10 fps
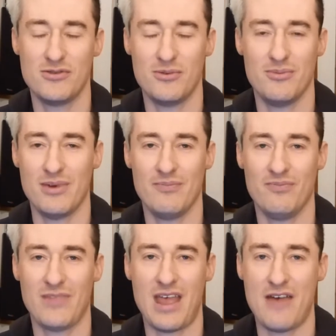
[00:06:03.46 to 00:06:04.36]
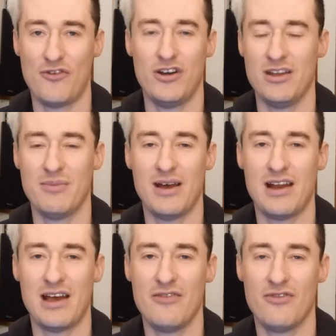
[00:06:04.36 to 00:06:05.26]
room ever in my
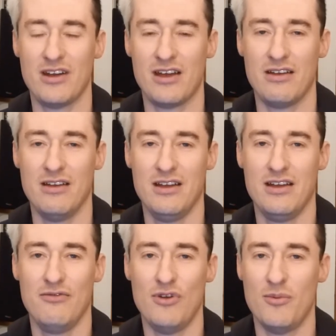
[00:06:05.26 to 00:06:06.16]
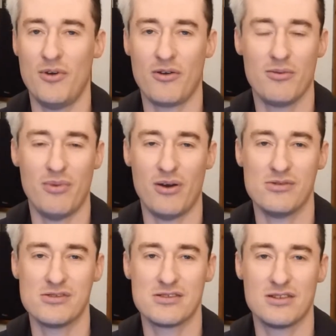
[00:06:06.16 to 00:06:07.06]
life, and I no broken
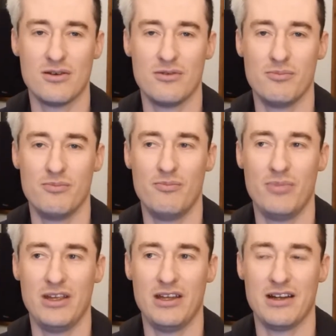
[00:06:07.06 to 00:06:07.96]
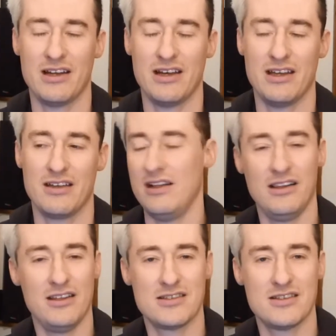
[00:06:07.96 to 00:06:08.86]
bones, no big like
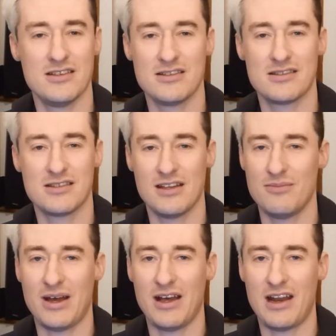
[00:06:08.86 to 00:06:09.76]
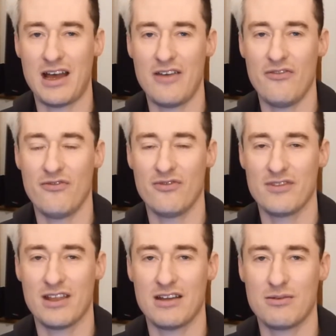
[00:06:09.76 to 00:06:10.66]
illnesses in my life
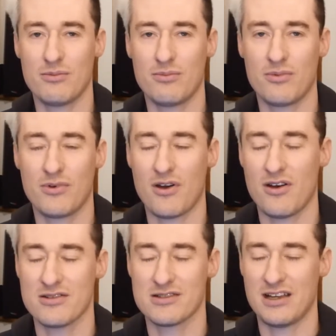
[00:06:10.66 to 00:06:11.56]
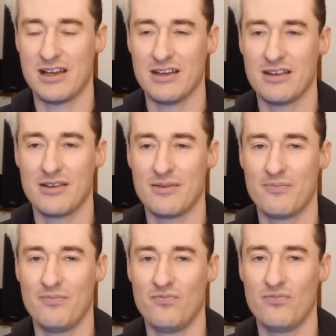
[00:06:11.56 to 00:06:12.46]
that cause like
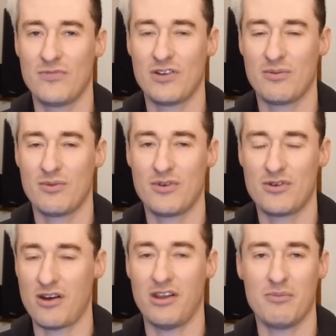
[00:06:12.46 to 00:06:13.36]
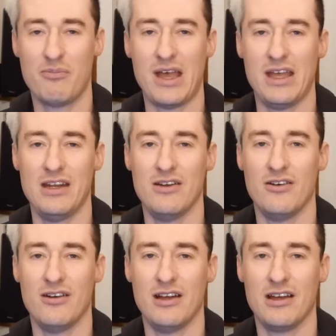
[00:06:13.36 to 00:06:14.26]
chronic pain
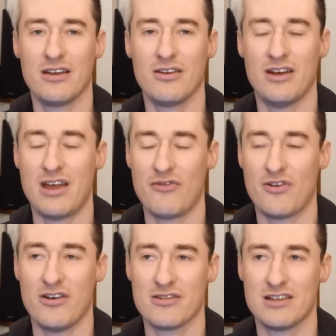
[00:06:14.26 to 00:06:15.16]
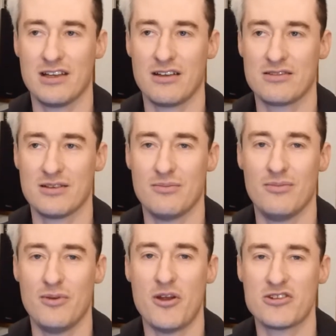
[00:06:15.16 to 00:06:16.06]
or like, or have caused like
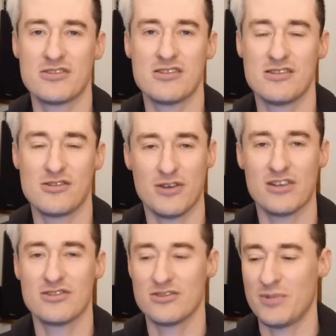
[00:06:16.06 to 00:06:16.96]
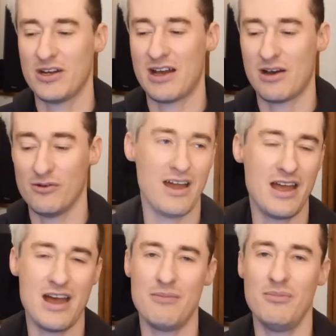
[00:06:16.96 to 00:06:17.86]
some emergency situations. But now I
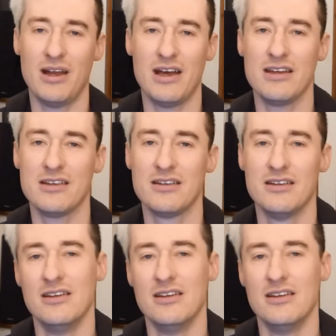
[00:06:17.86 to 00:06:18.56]
am like